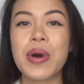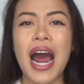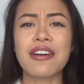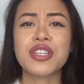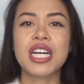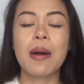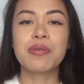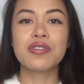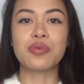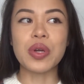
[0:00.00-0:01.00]
after a couple
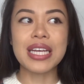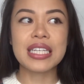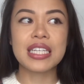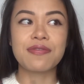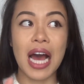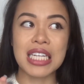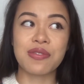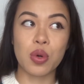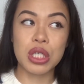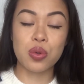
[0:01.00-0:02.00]
of weeks, fast
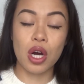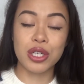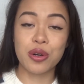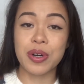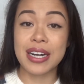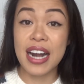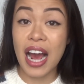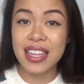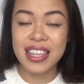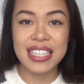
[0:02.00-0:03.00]
forward to October
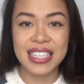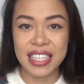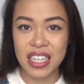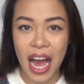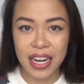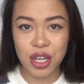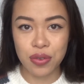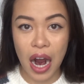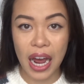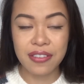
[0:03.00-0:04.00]
9th, it still hadn't
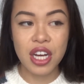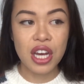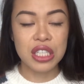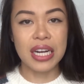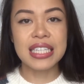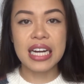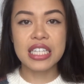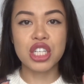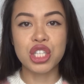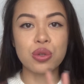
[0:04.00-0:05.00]
arrived, so I decided
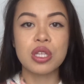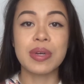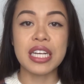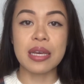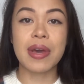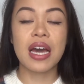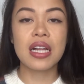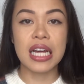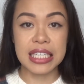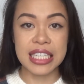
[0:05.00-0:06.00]
to shoot them an
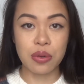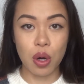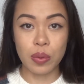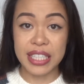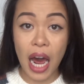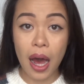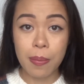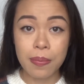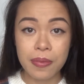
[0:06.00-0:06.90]
email and see what was up.